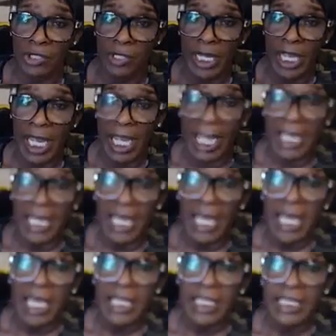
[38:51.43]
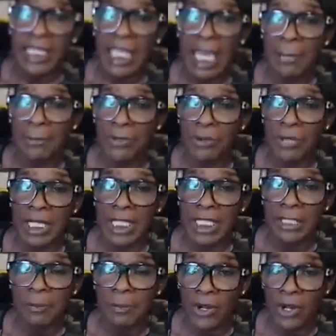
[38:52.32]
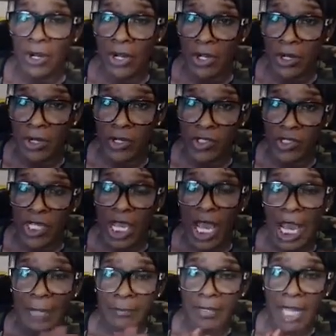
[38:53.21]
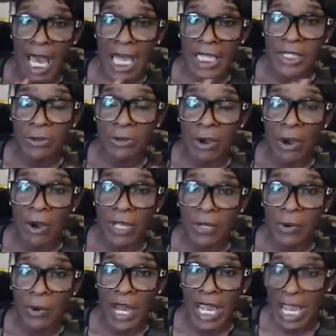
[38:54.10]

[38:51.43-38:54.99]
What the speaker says: okay? Step 3 is purge. I'm not throwing away